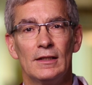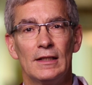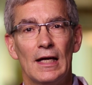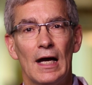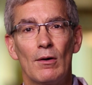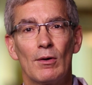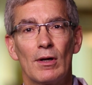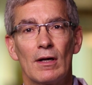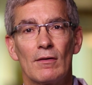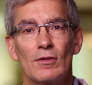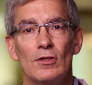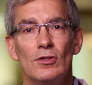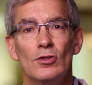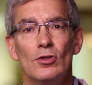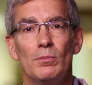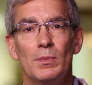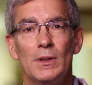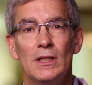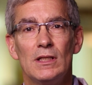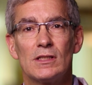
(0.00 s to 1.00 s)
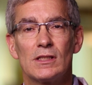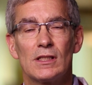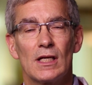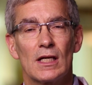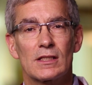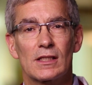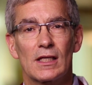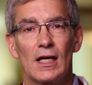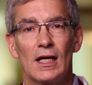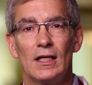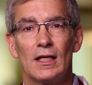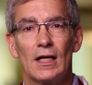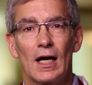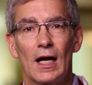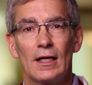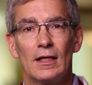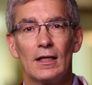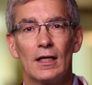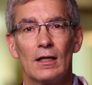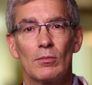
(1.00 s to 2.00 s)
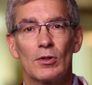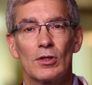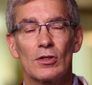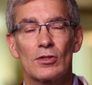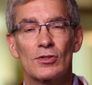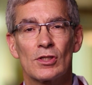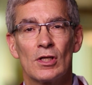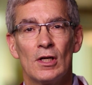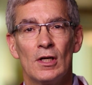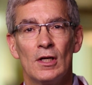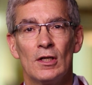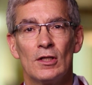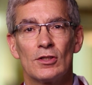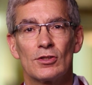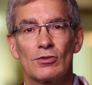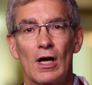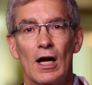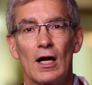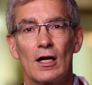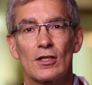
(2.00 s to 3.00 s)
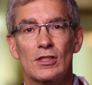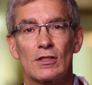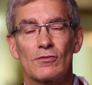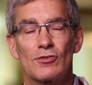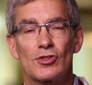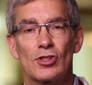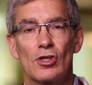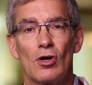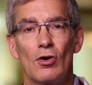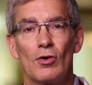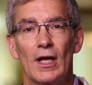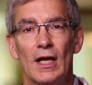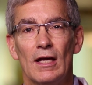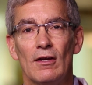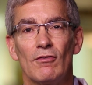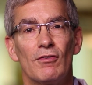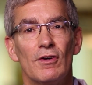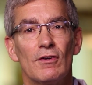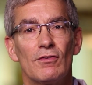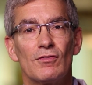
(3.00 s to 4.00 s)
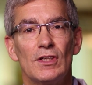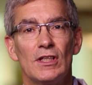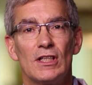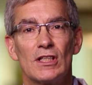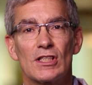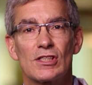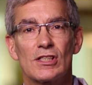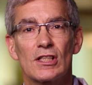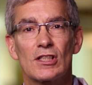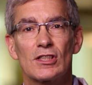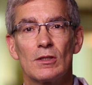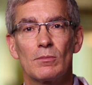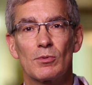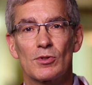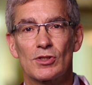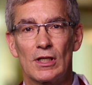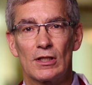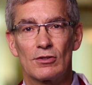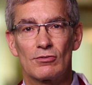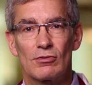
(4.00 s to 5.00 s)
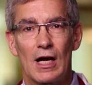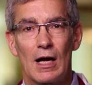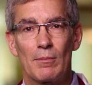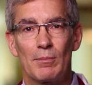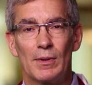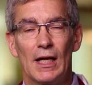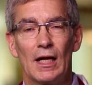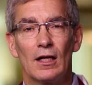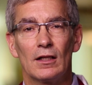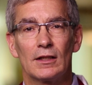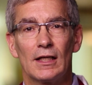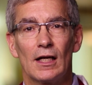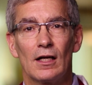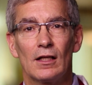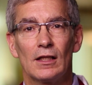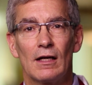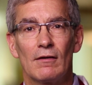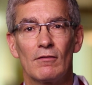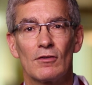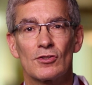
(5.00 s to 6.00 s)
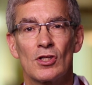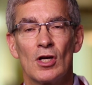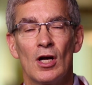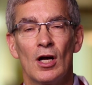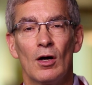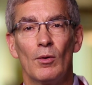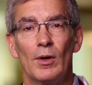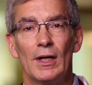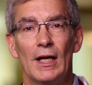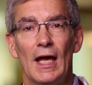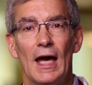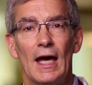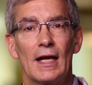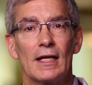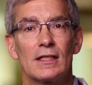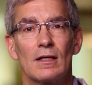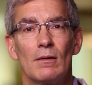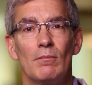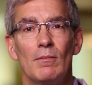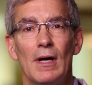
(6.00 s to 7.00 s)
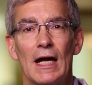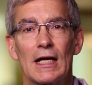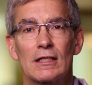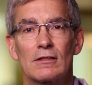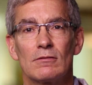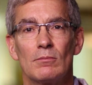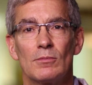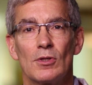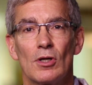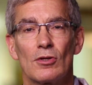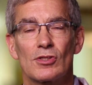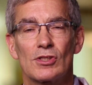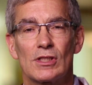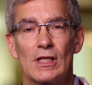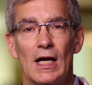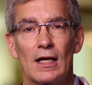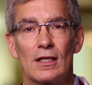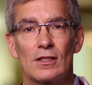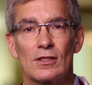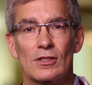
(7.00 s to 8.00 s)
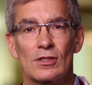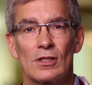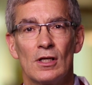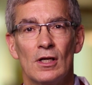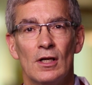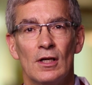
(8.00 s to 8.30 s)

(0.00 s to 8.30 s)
Now we have the new PCSK9 inhibitors. Trials have shown a 50 to 60% drop in LDL levels when added to maximum dose statins.